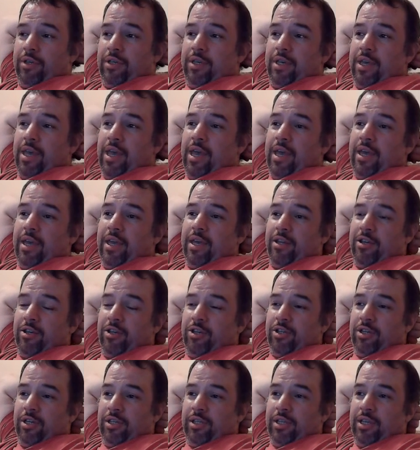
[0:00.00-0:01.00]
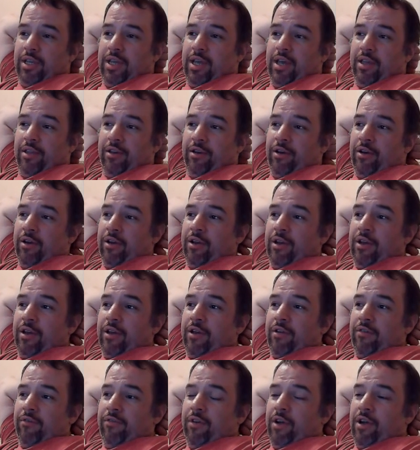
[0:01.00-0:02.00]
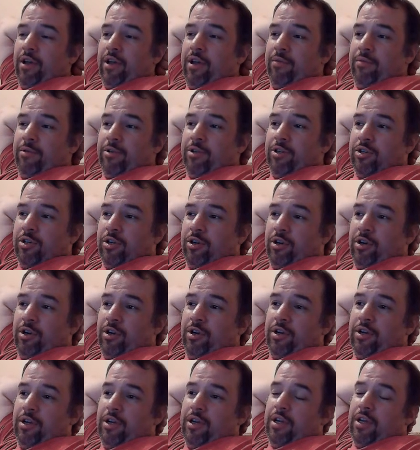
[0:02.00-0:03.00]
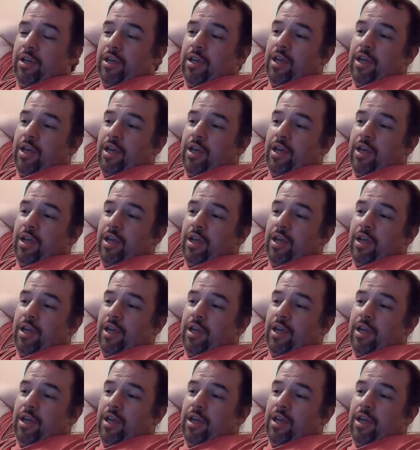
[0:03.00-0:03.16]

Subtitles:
can't get his shit together, very immature,